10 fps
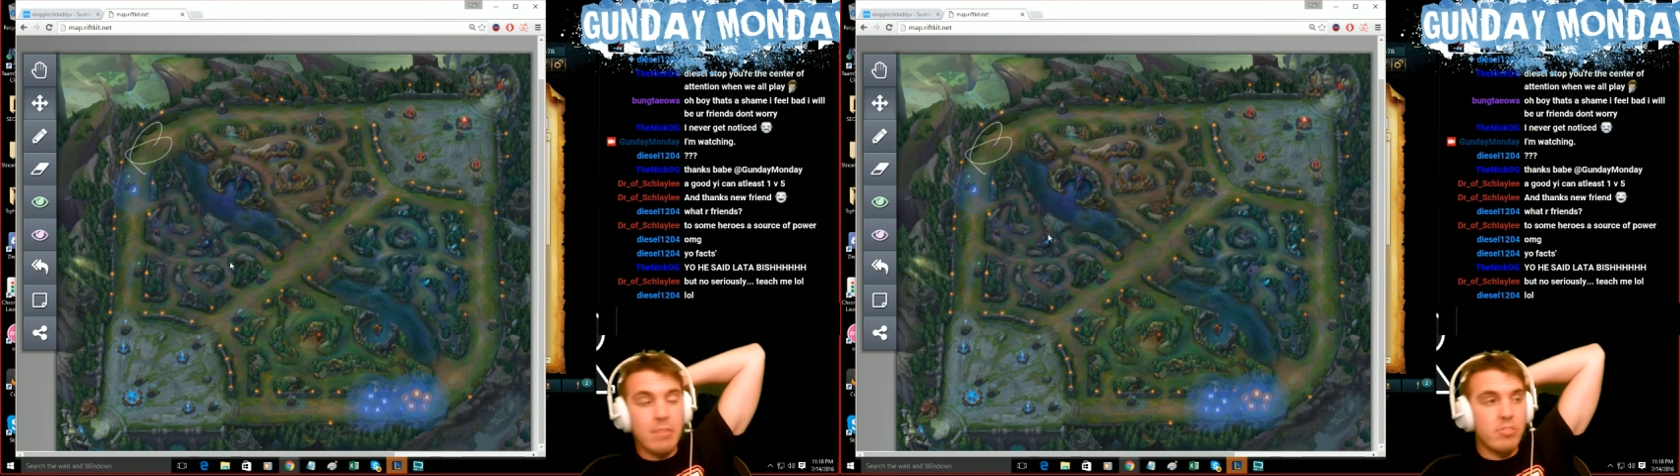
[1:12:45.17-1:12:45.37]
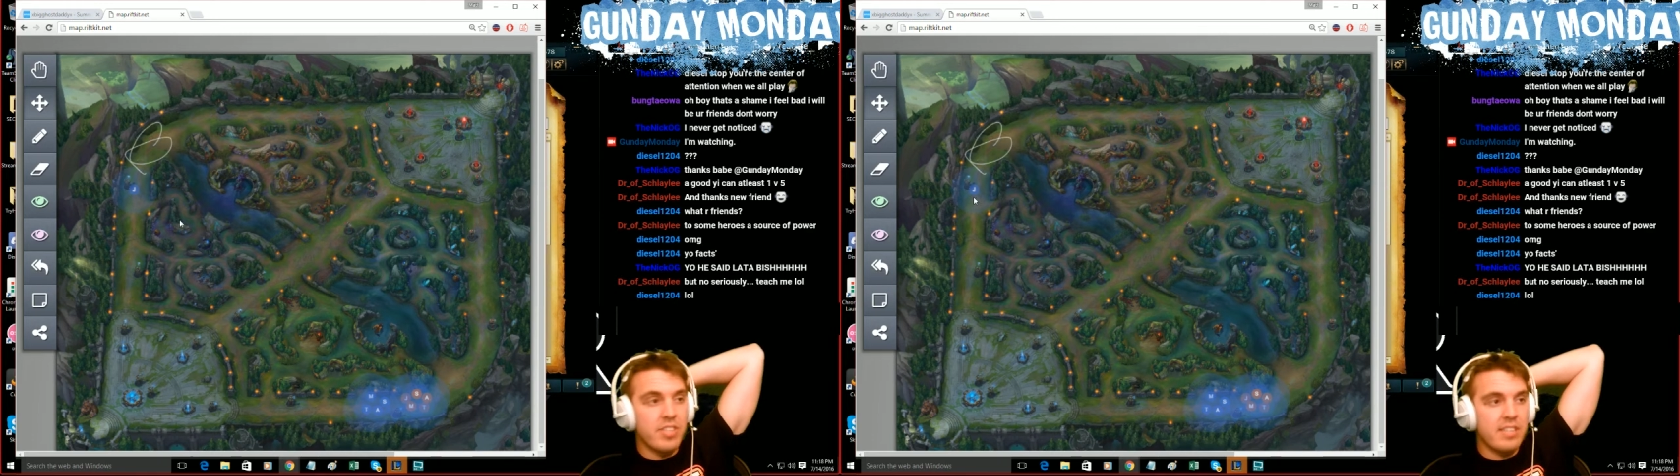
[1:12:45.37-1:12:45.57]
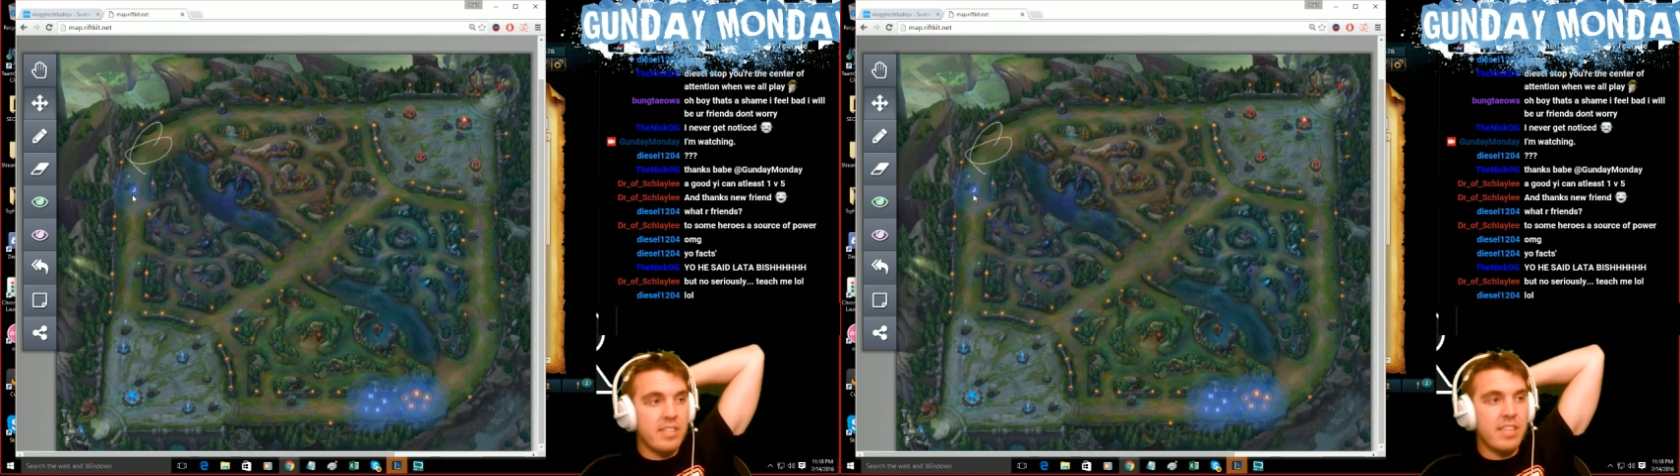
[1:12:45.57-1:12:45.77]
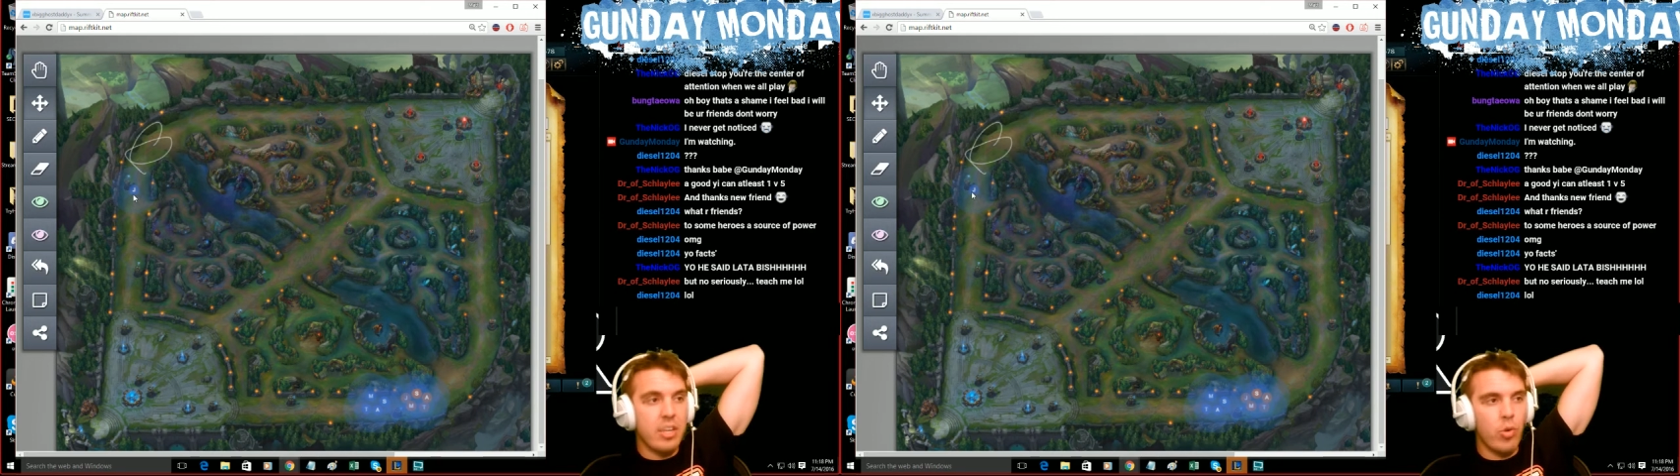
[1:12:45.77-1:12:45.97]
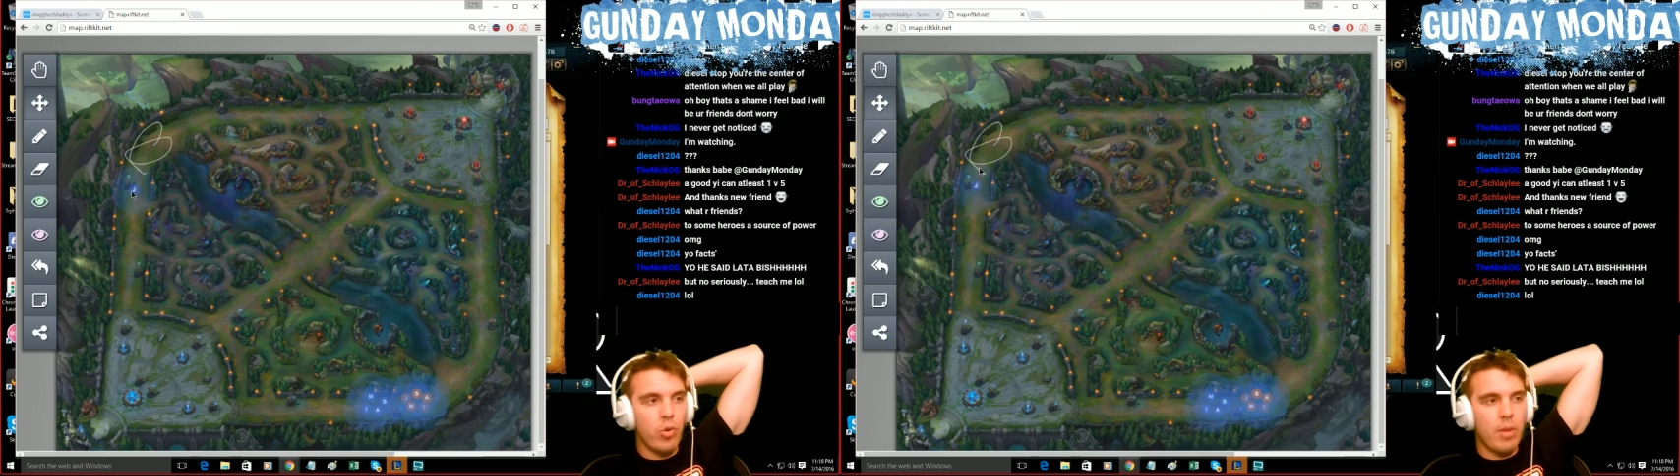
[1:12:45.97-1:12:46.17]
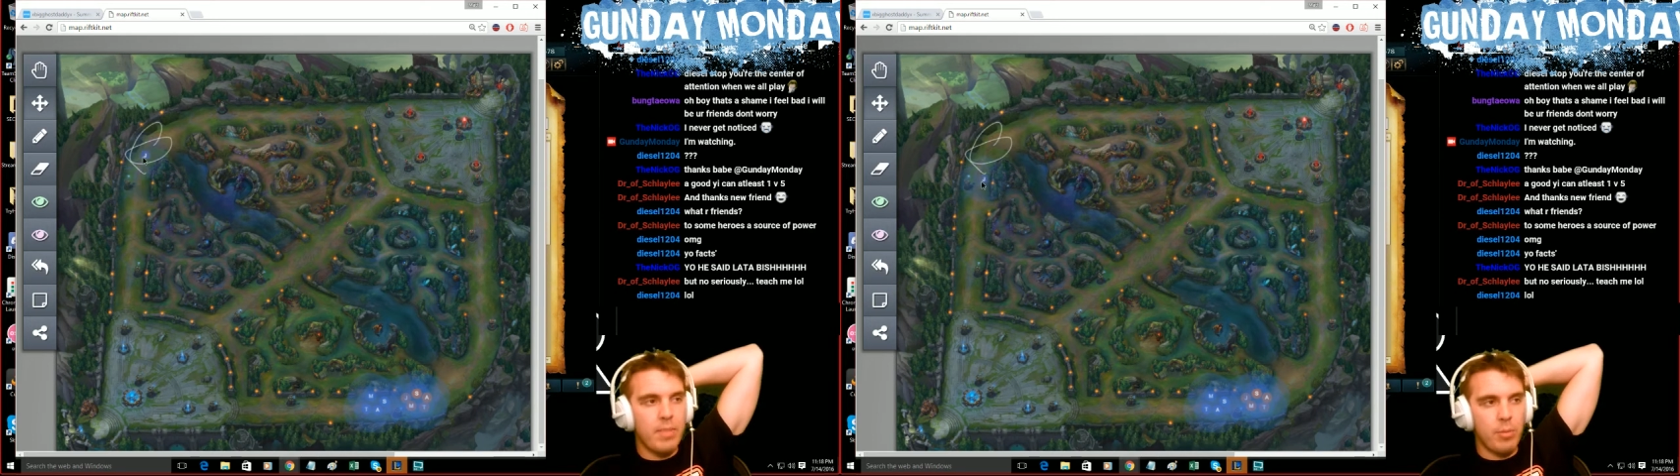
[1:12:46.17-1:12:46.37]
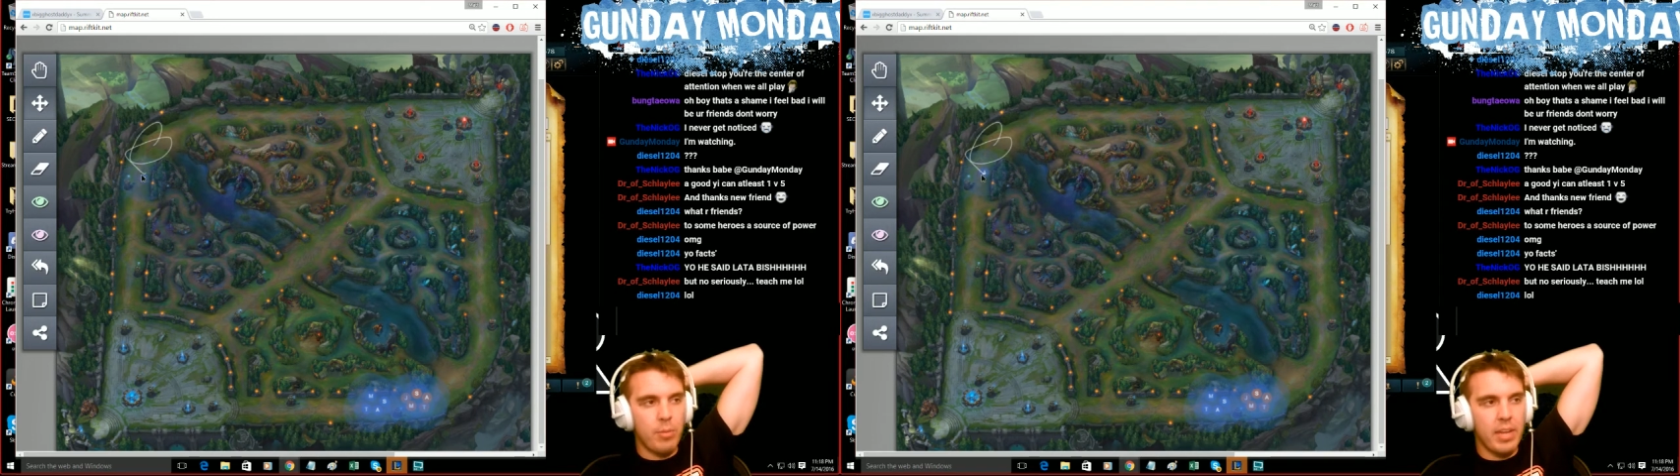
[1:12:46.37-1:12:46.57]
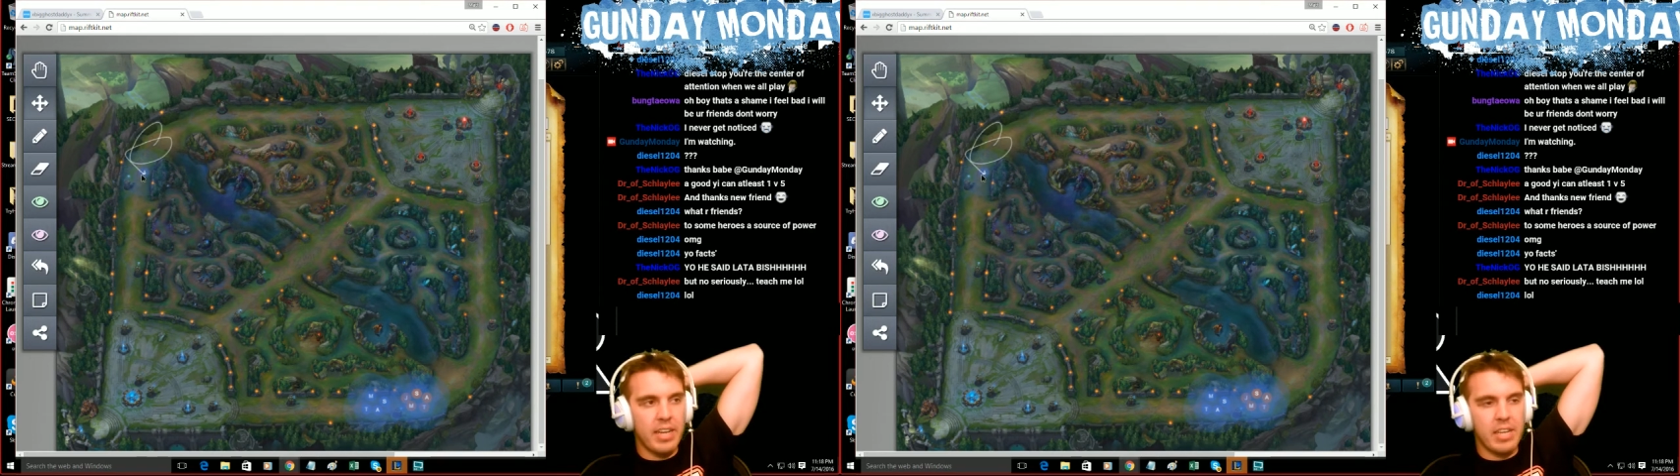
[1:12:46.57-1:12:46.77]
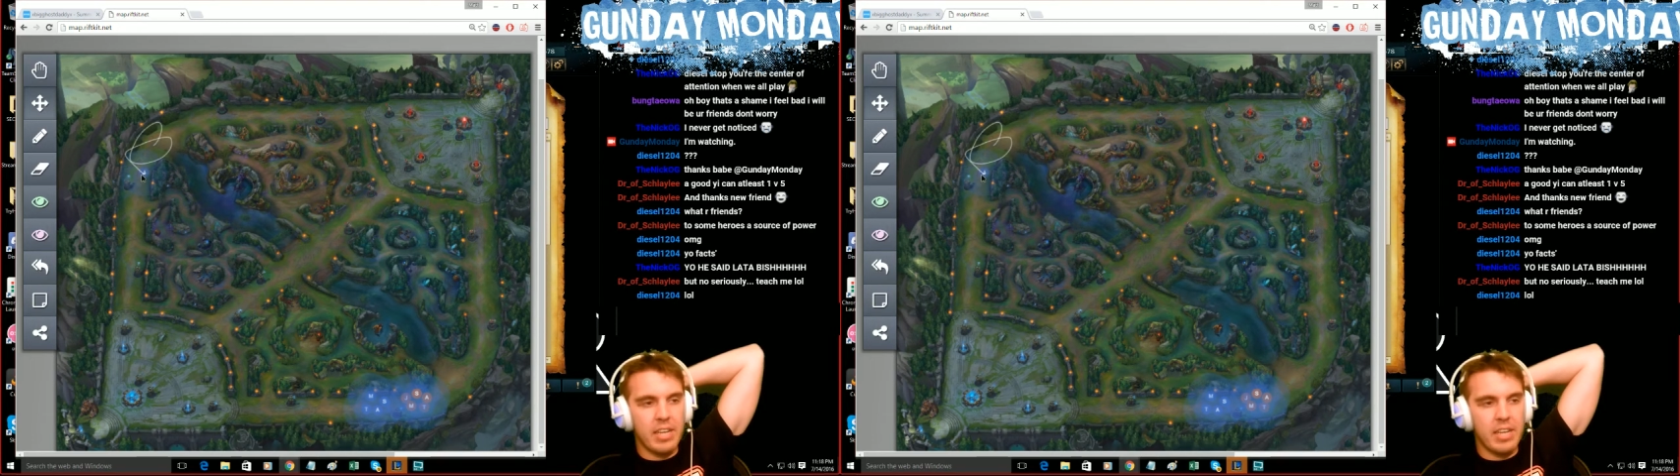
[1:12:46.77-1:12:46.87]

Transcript: sees that you're up there playing Yi,